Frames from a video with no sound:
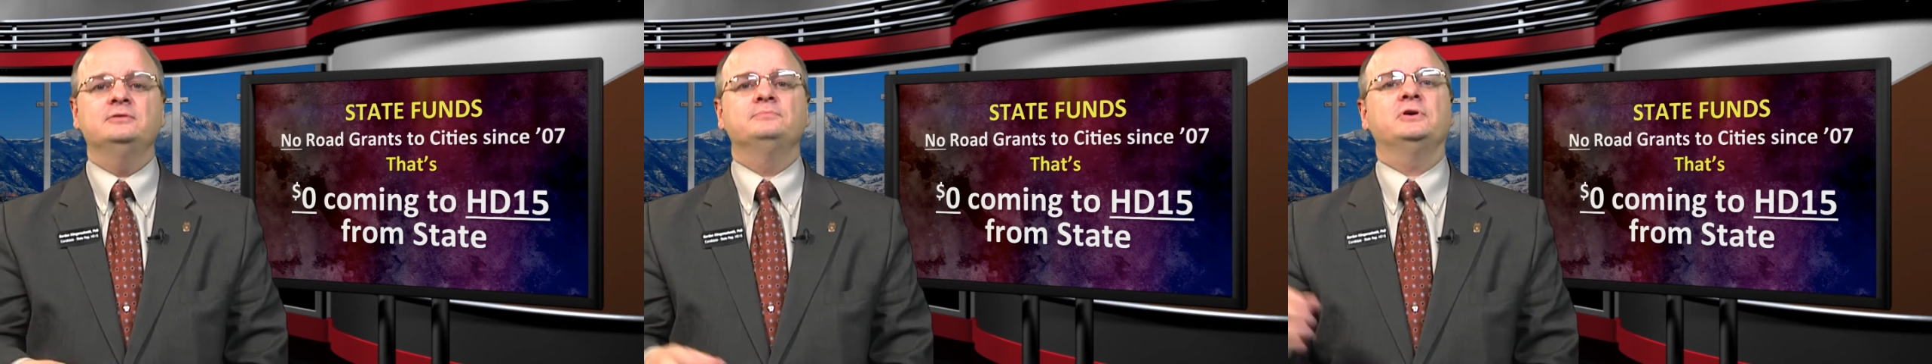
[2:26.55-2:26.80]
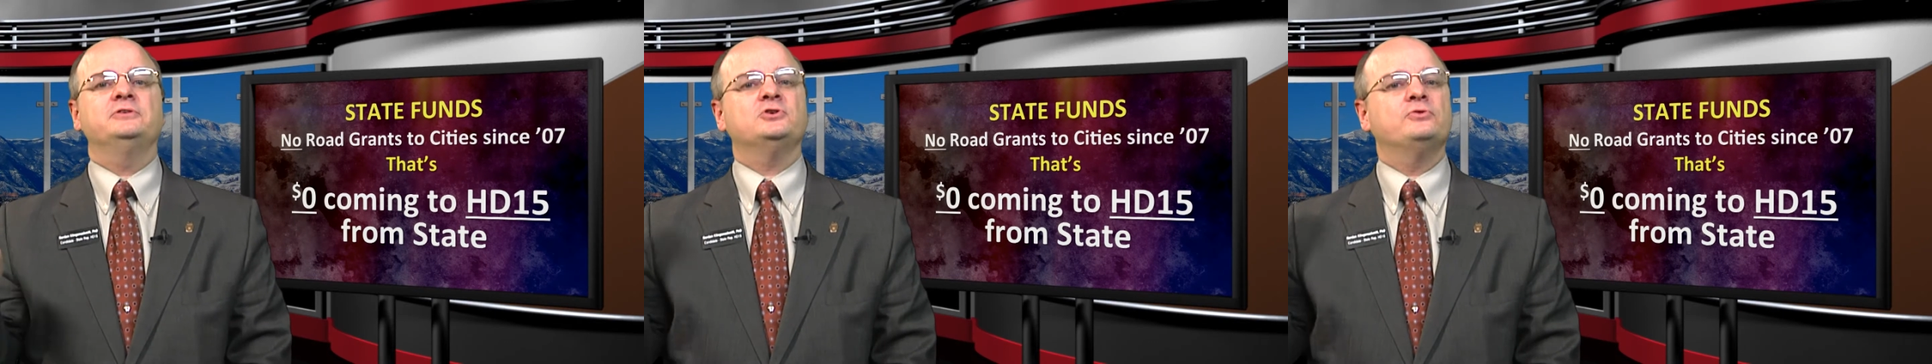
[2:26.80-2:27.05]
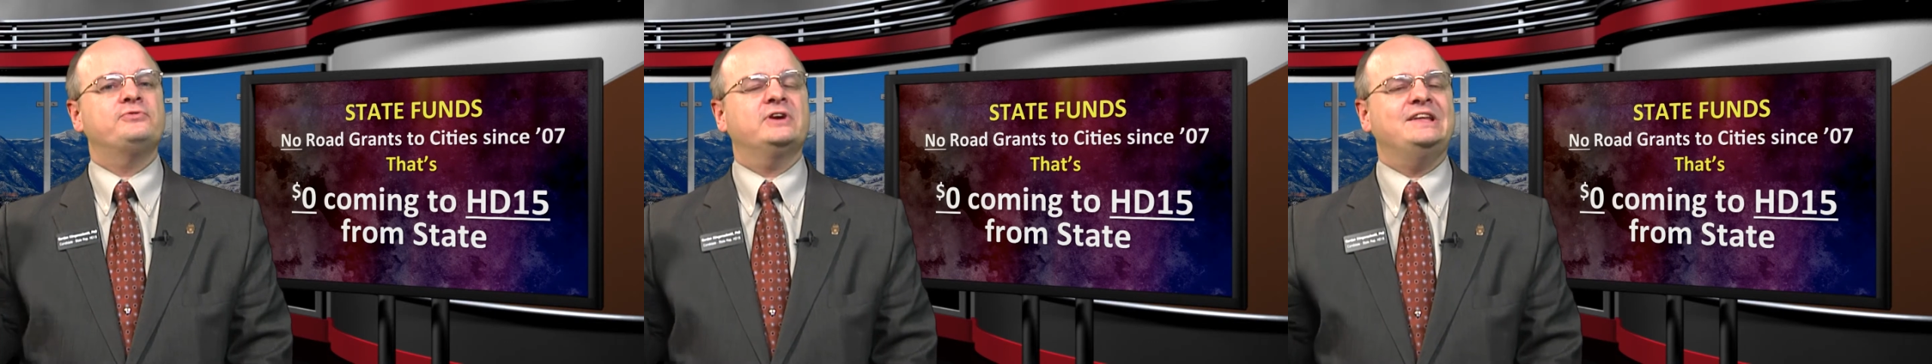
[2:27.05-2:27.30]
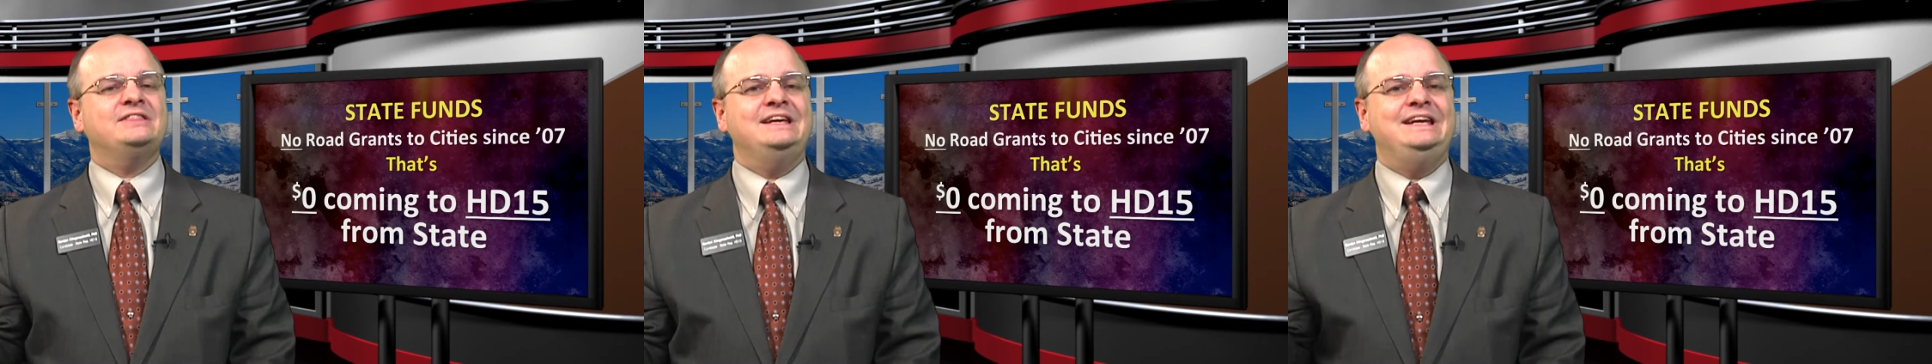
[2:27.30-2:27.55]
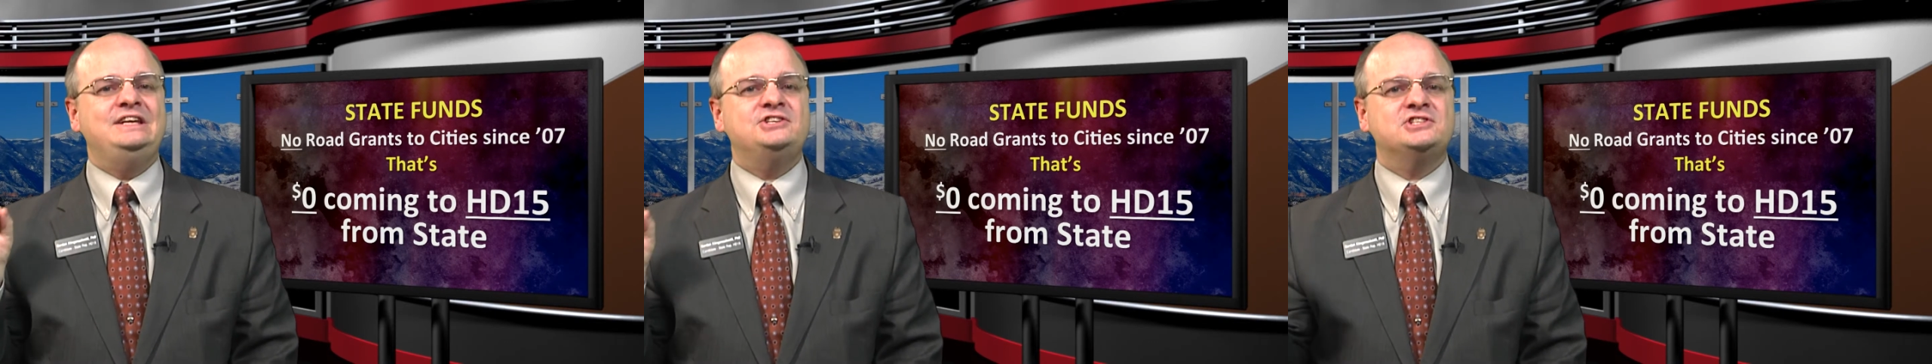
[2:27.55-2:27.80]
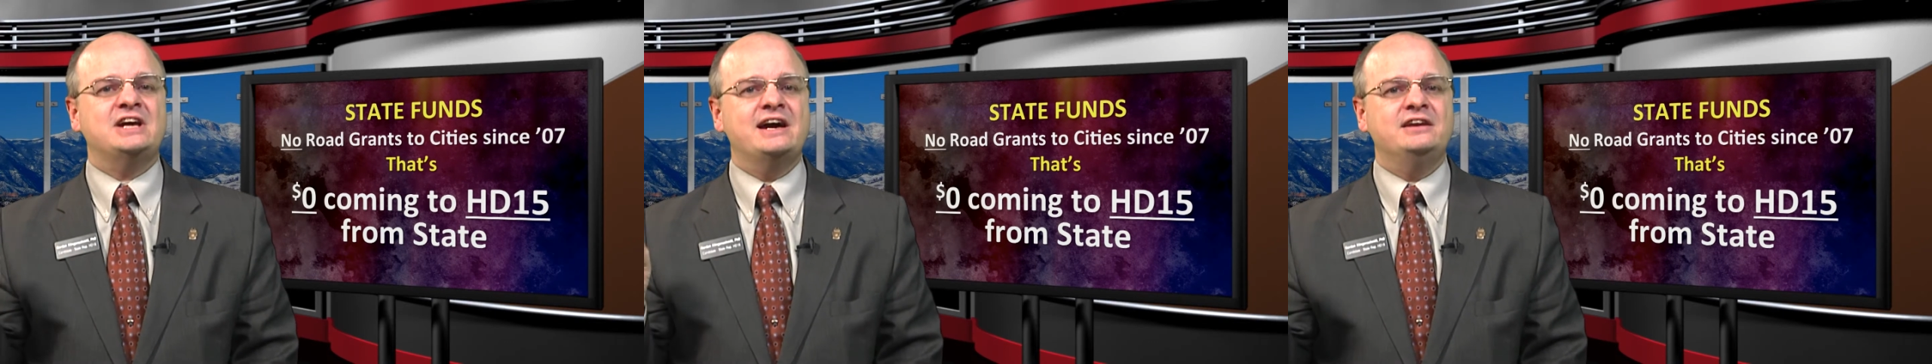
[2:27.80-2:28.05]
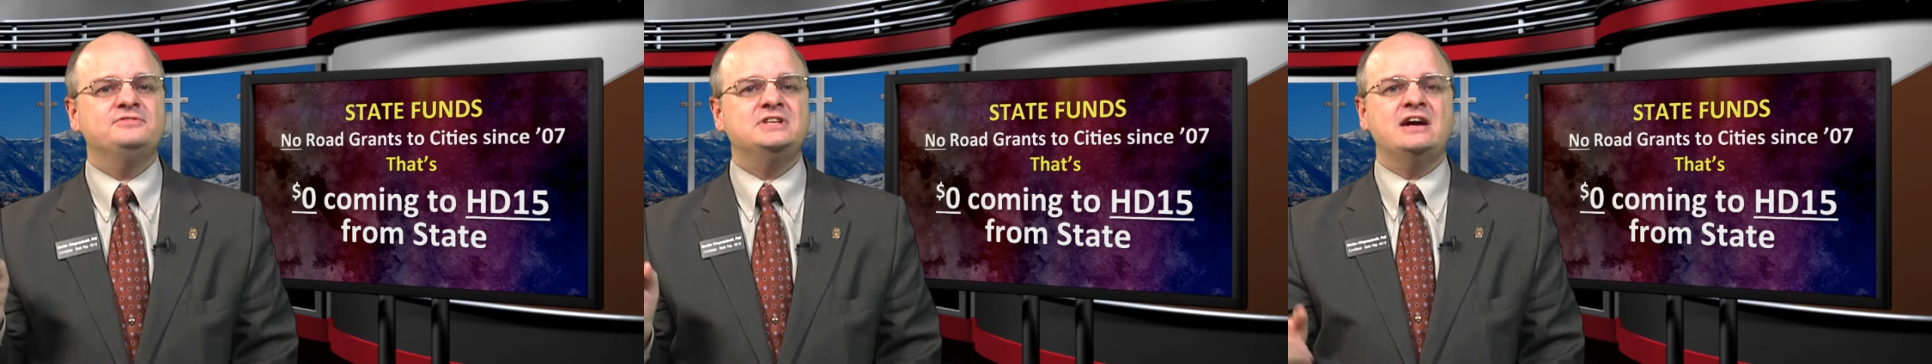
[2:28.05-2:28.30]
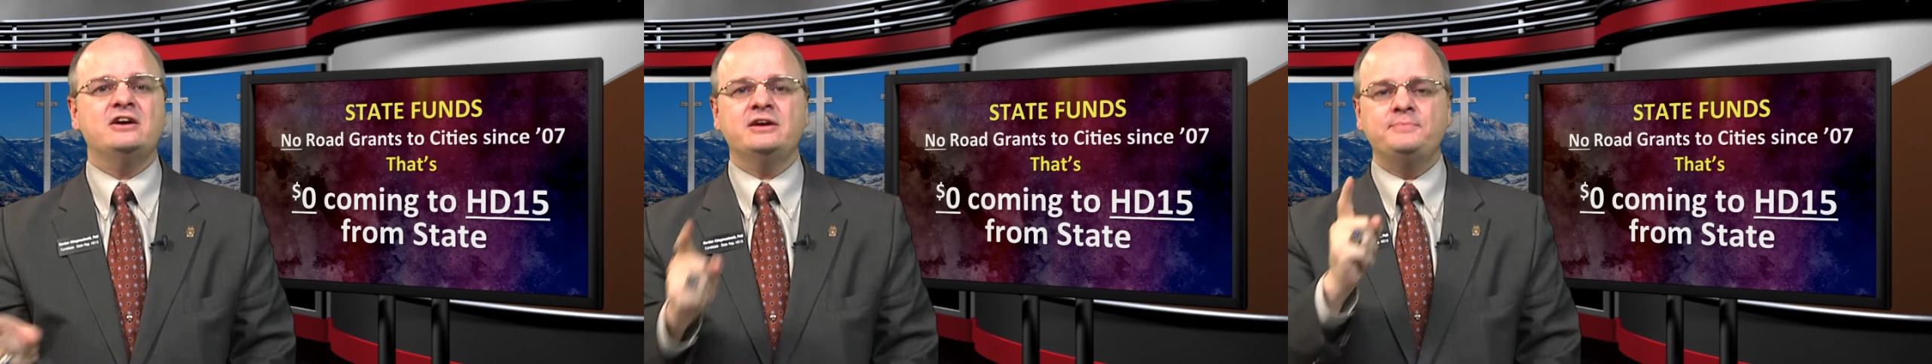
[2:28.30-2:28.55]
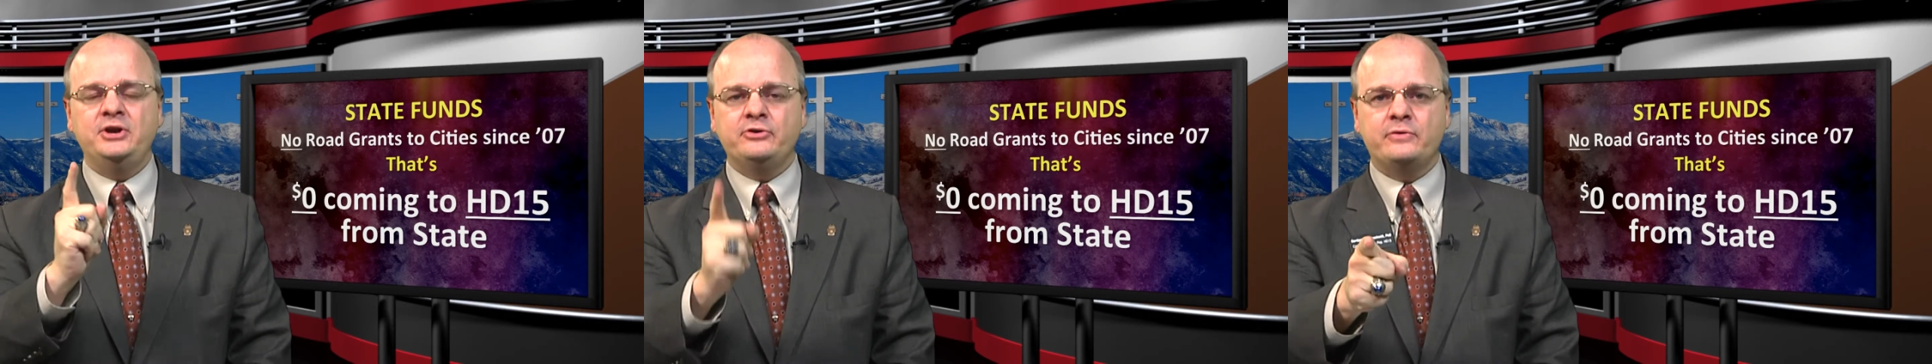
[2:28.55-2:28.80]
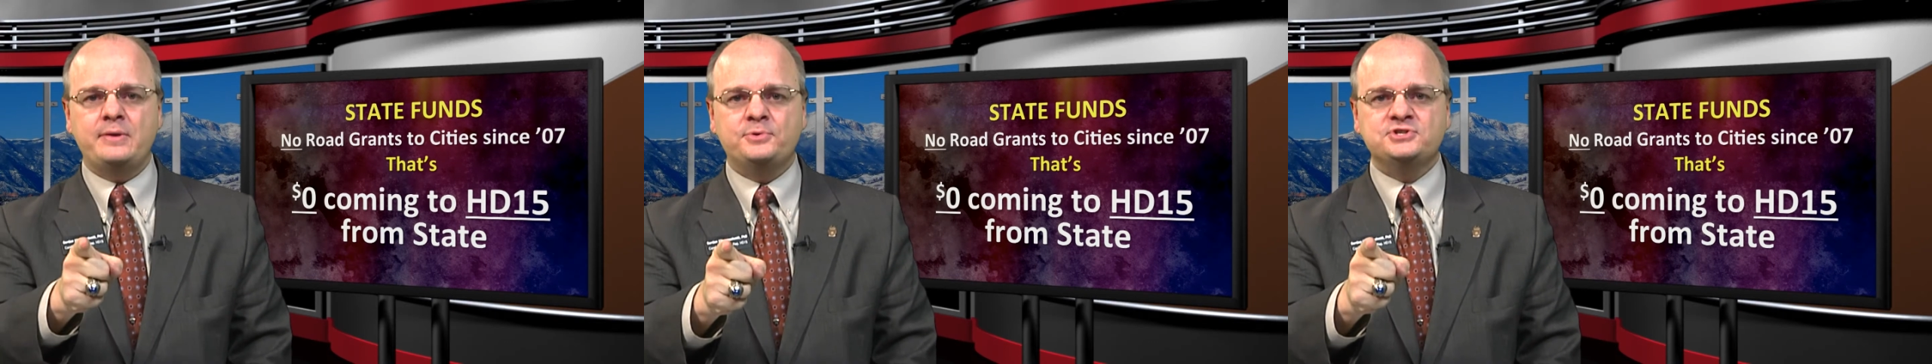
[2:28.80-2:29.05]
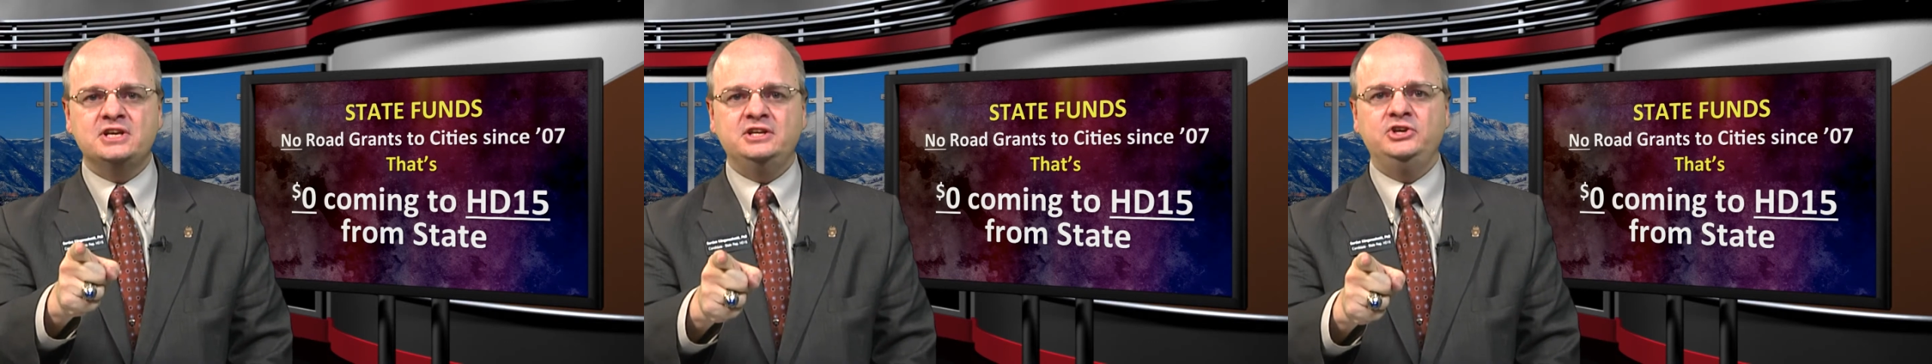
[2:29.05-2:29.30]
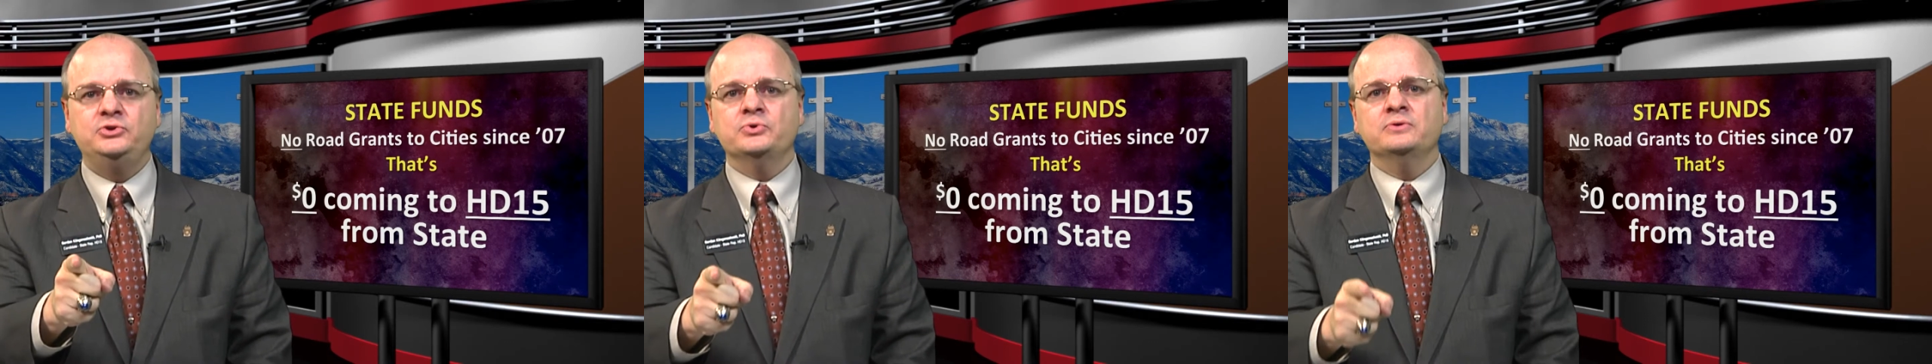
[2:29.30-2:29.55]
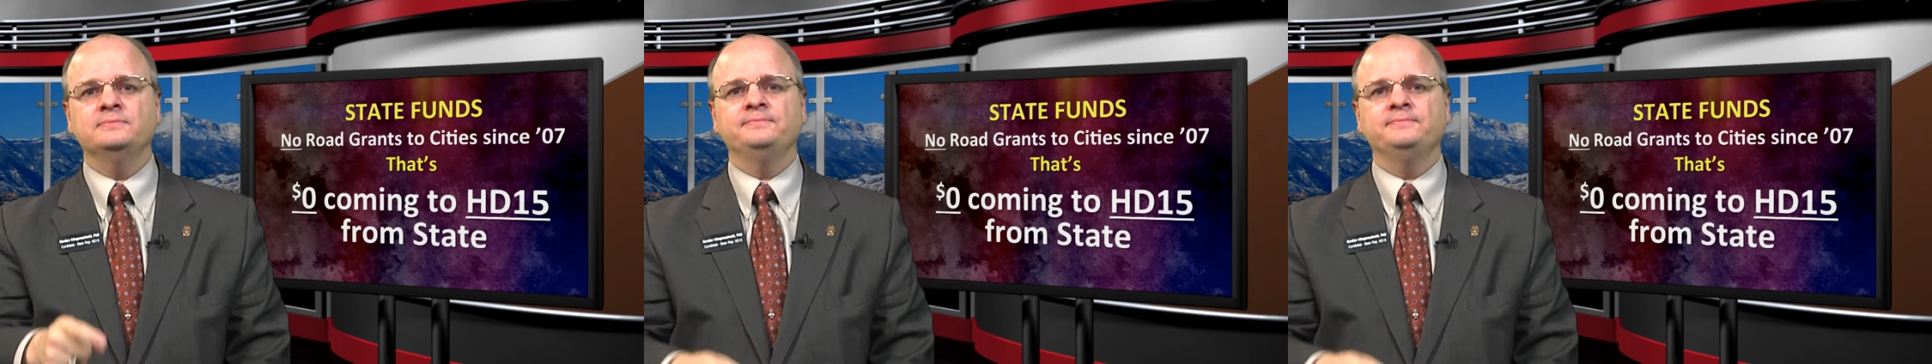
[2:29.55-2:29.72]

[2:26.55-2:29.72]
but don't forget the east side of town. I'm here to represent you.